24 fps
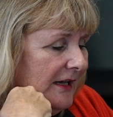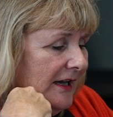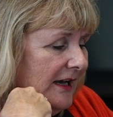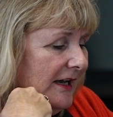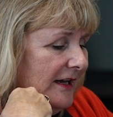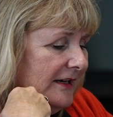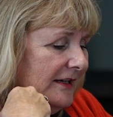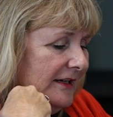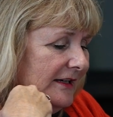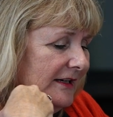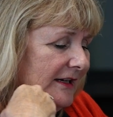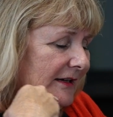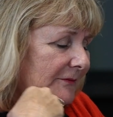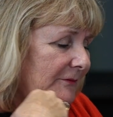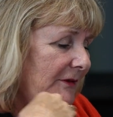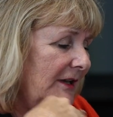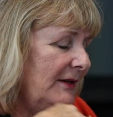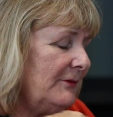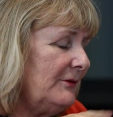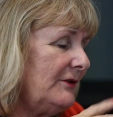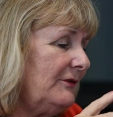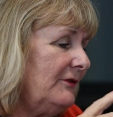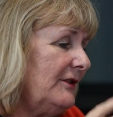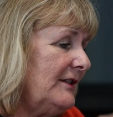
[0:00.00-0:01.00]
And
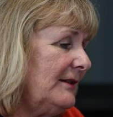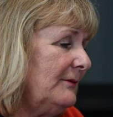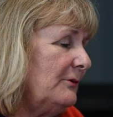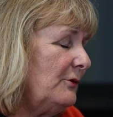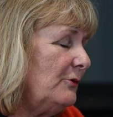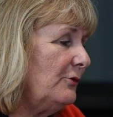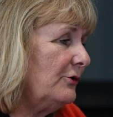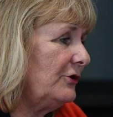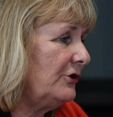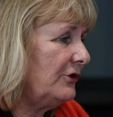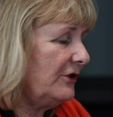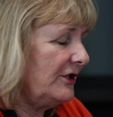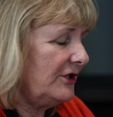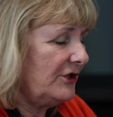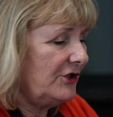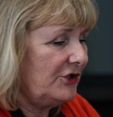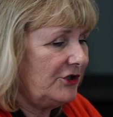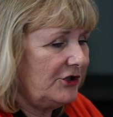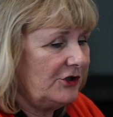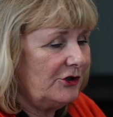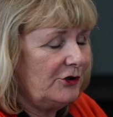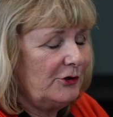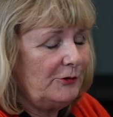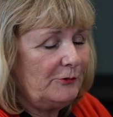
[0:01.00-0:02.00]
it was for some 1/4-inch
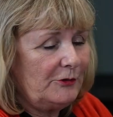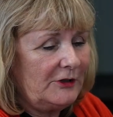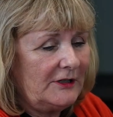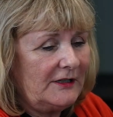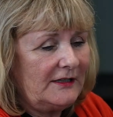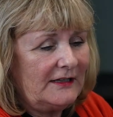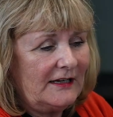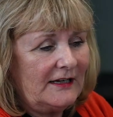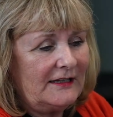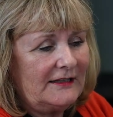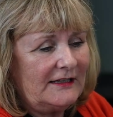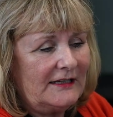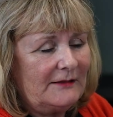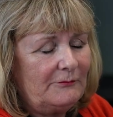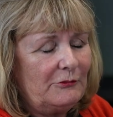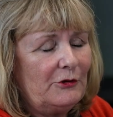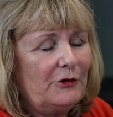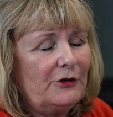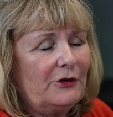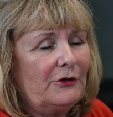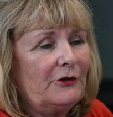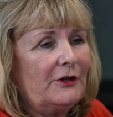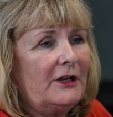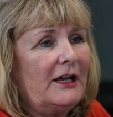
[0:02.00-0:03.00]
tube, and they'd
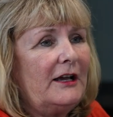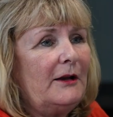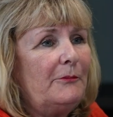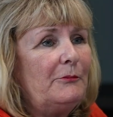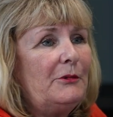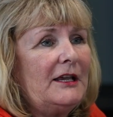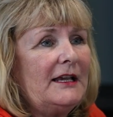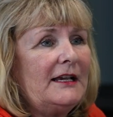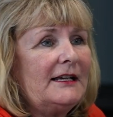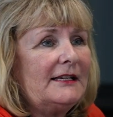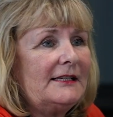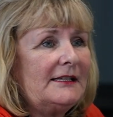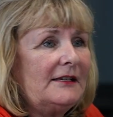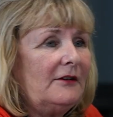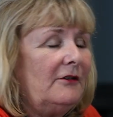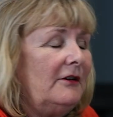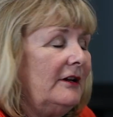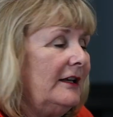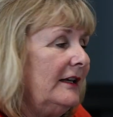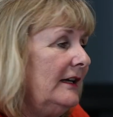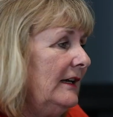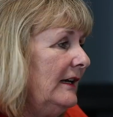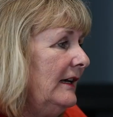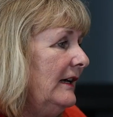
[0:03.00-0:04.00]
put on it a
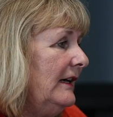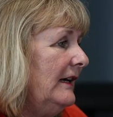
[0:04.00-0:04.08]
PSI.